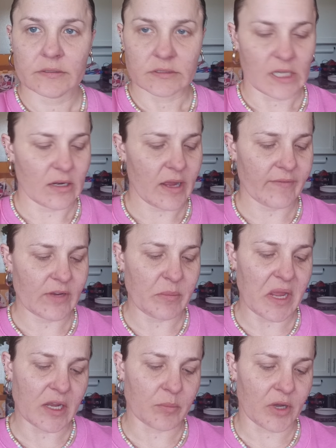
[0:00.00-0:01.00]
I don't have any
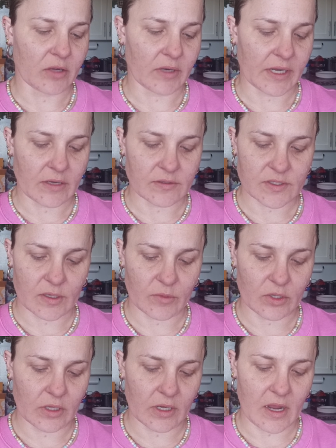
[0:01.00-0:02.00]
makeup on right now, so I'm going
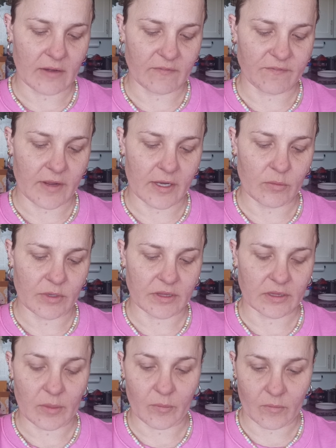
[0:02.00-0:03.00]
to look kind of funny with
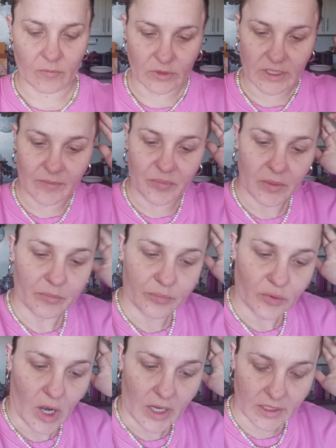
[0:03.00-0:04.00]
lip
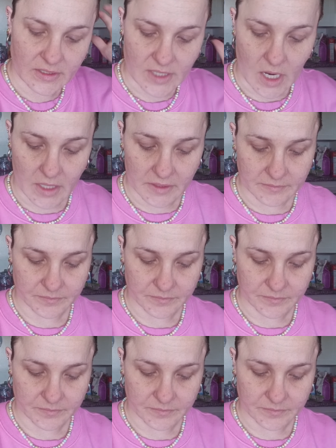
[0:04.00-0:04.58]
products on.